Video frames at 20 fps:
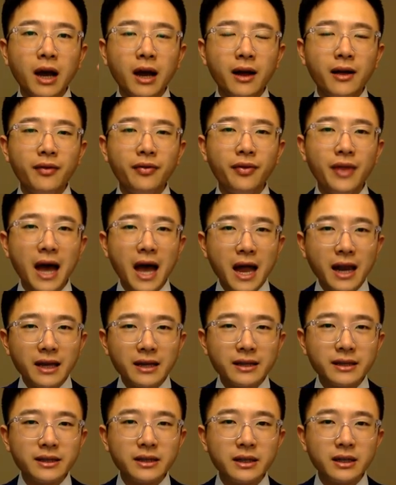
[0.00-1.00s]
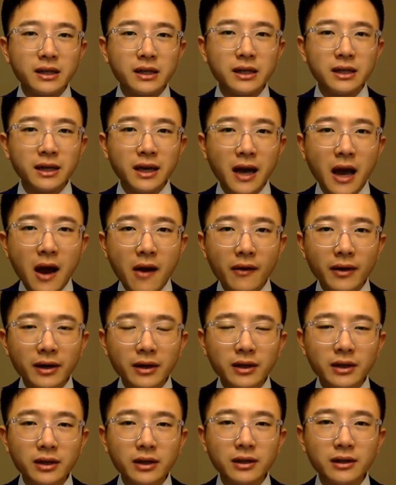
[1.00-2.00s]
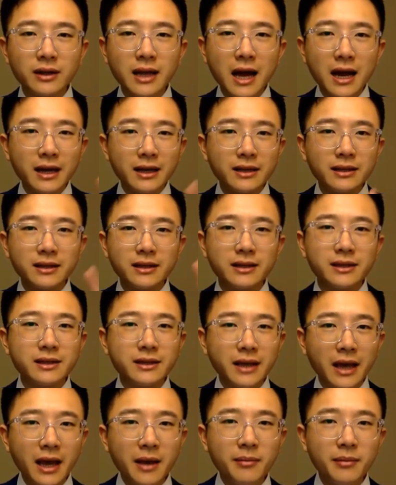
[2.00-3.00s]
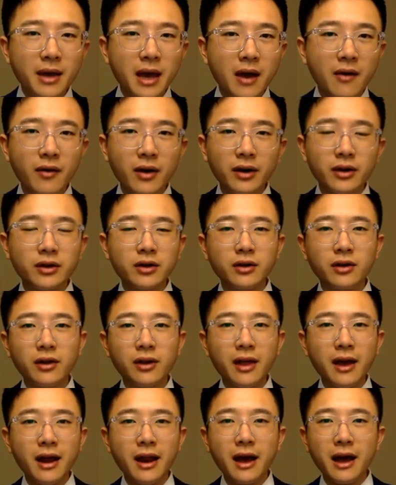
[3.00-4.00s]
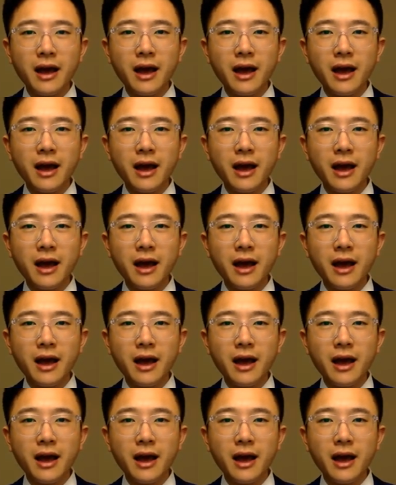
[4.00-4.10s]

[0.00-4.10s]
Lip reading: that is the character, that is the same character that